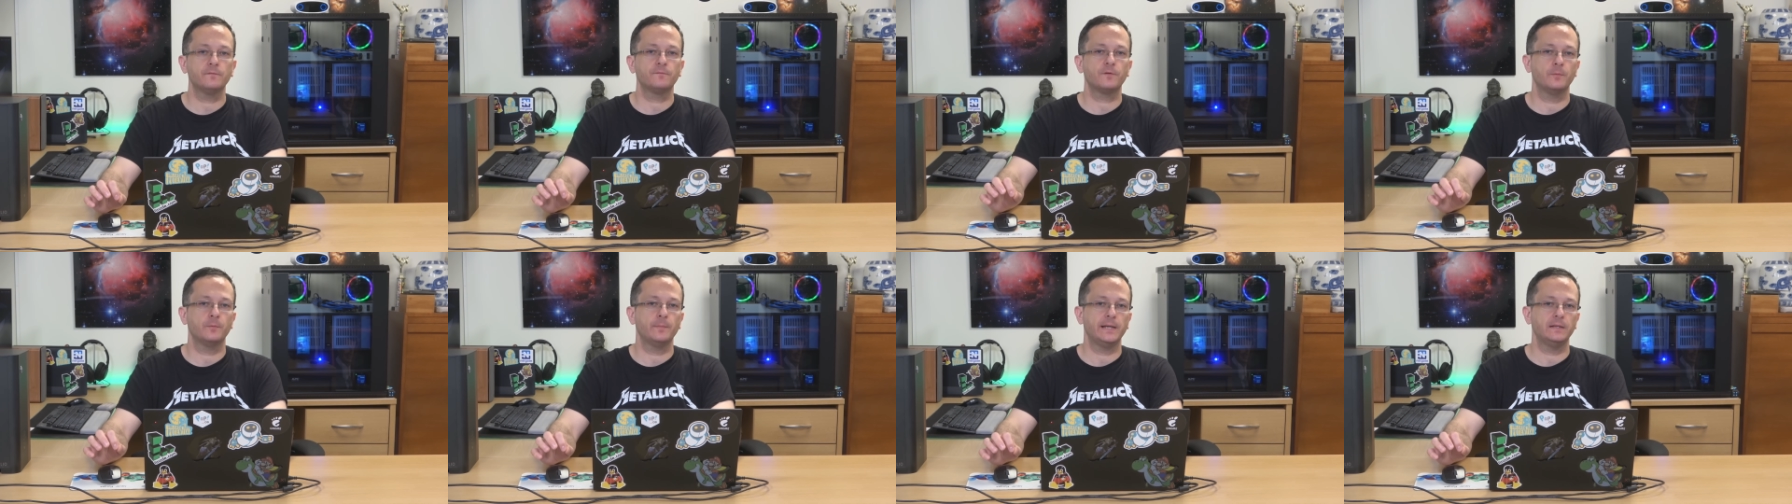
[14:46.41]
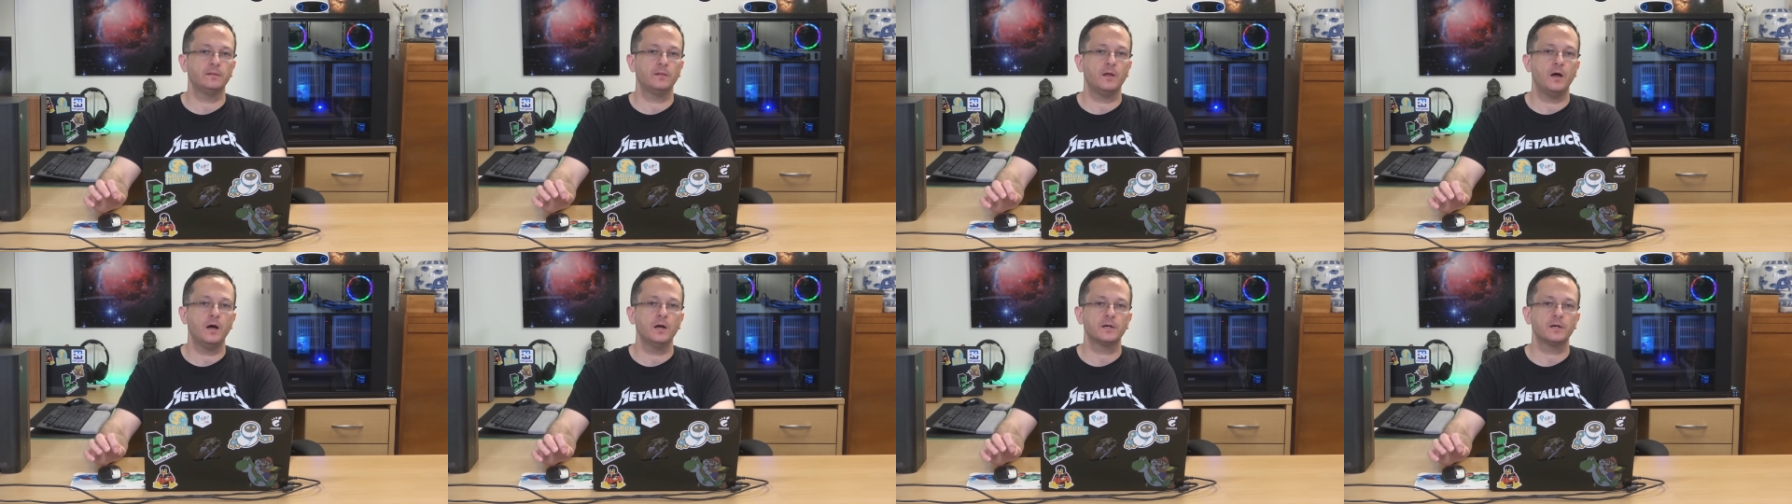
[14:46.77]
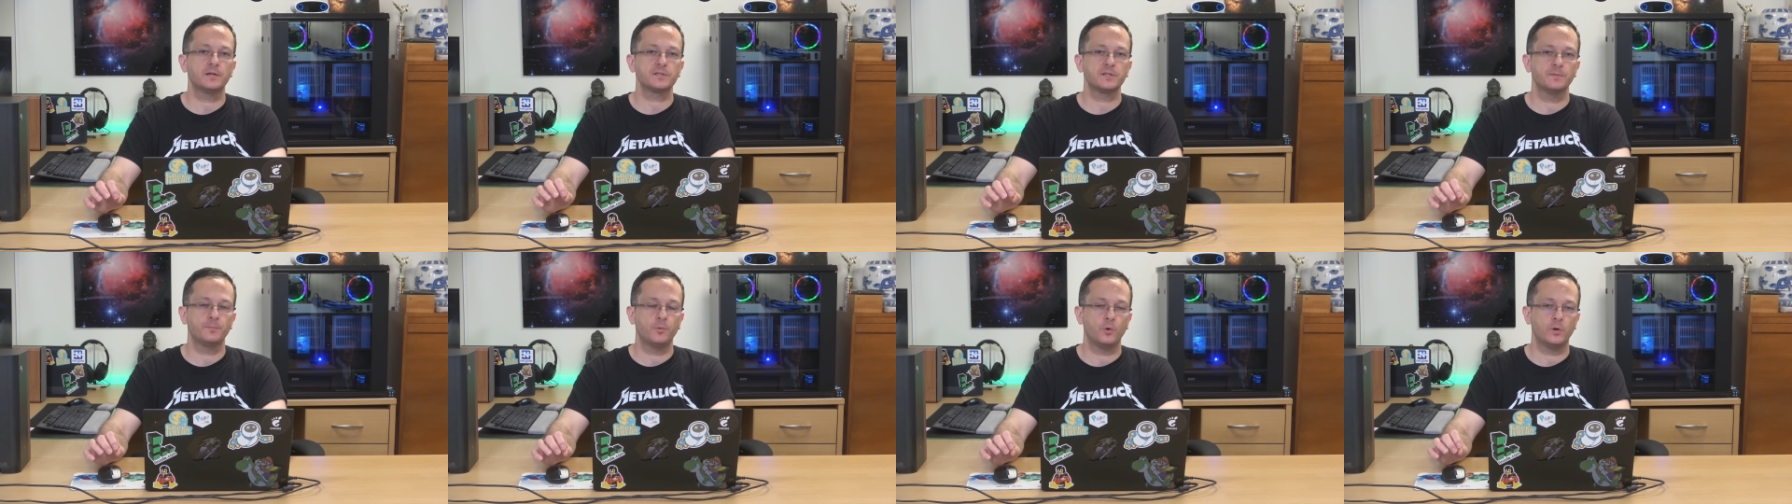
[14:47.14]
from a longer
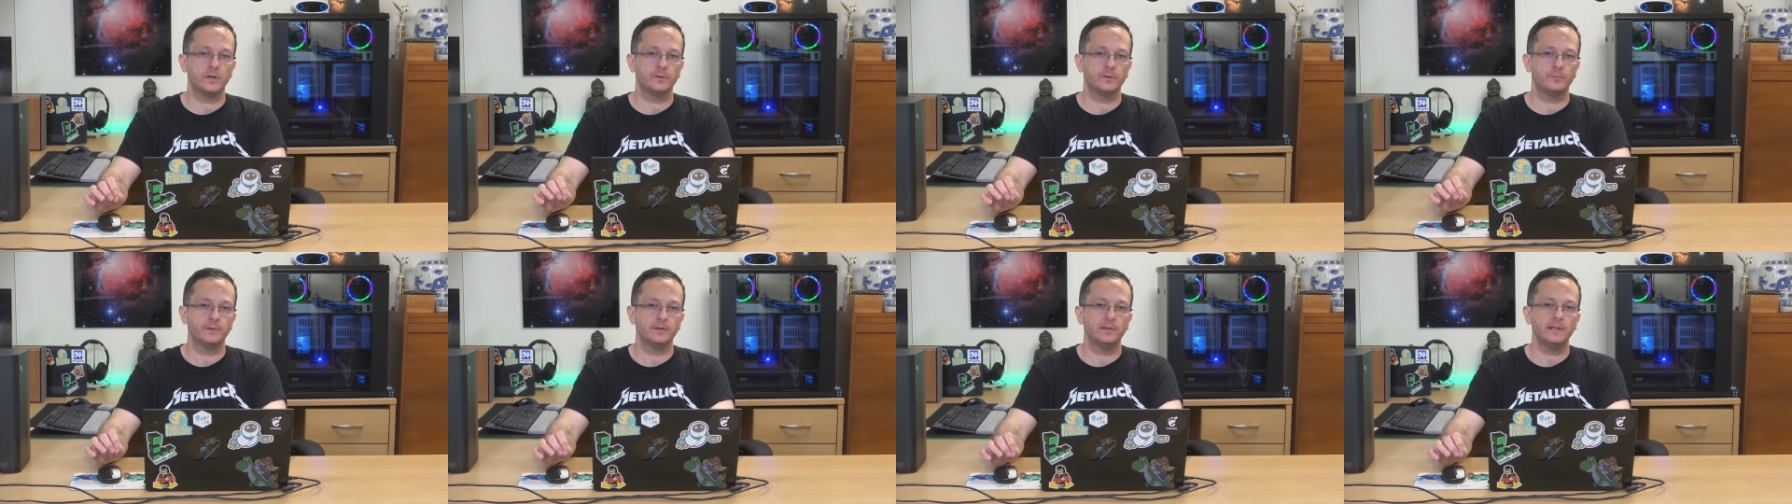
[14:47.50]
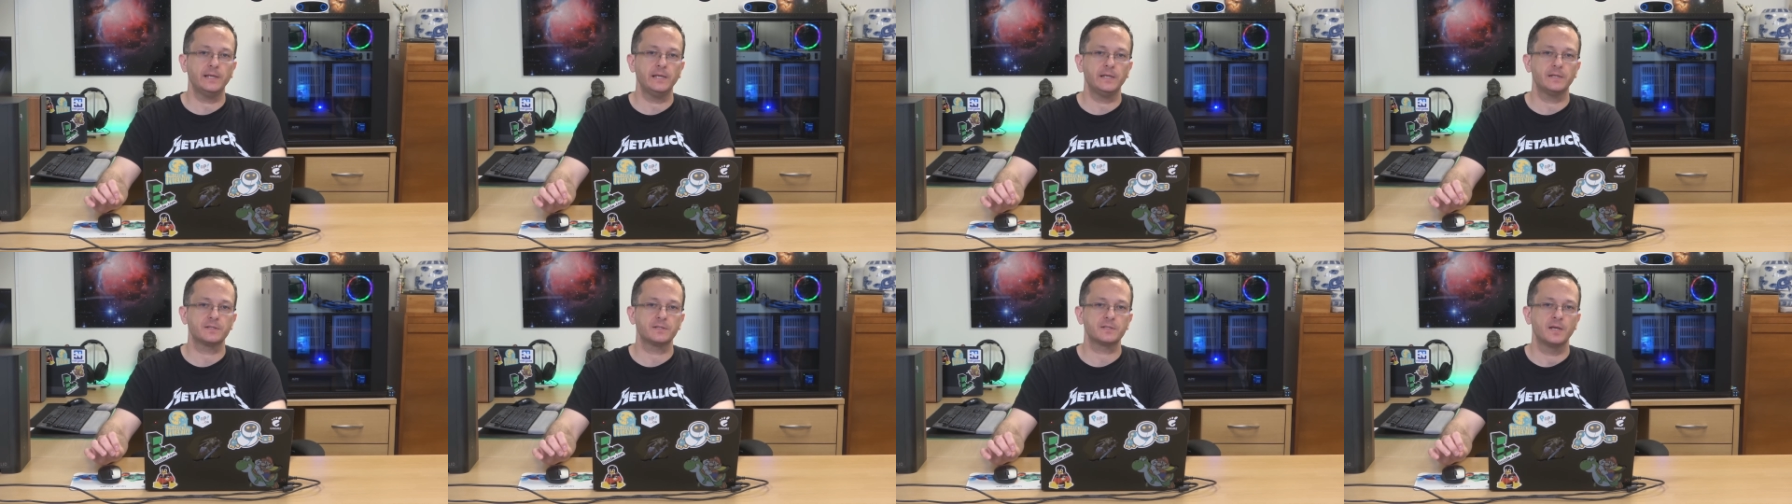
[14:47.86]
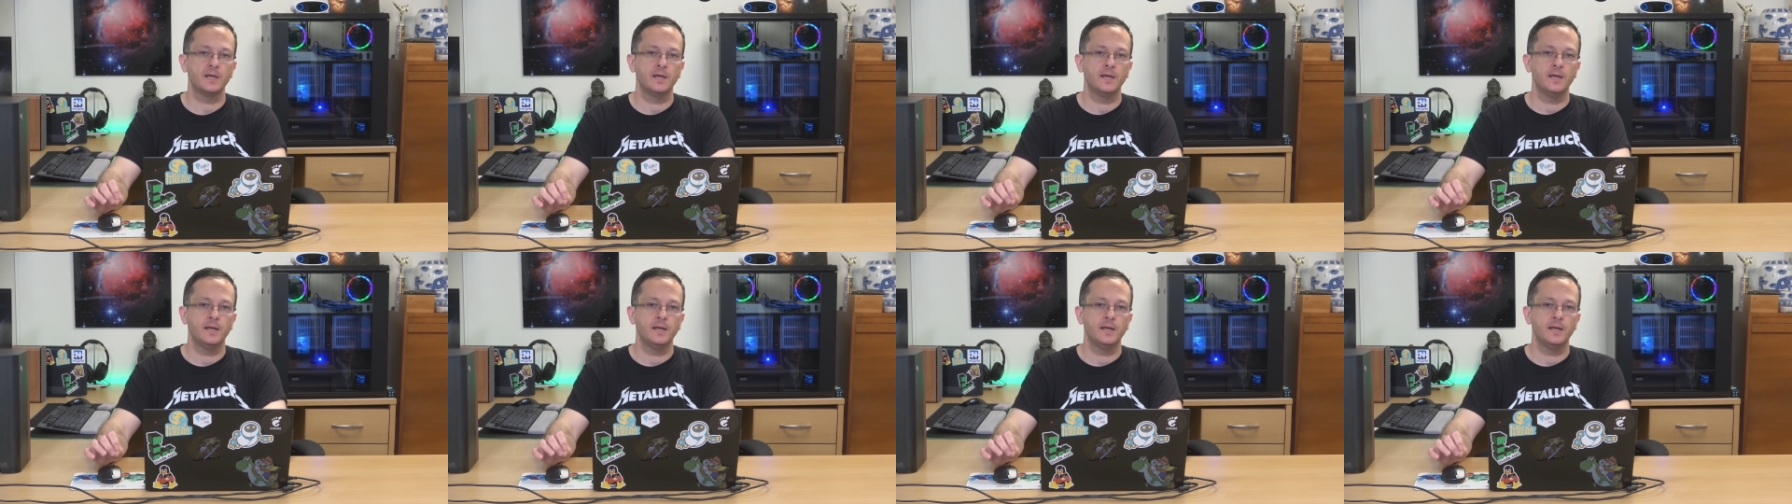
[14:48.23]
supported release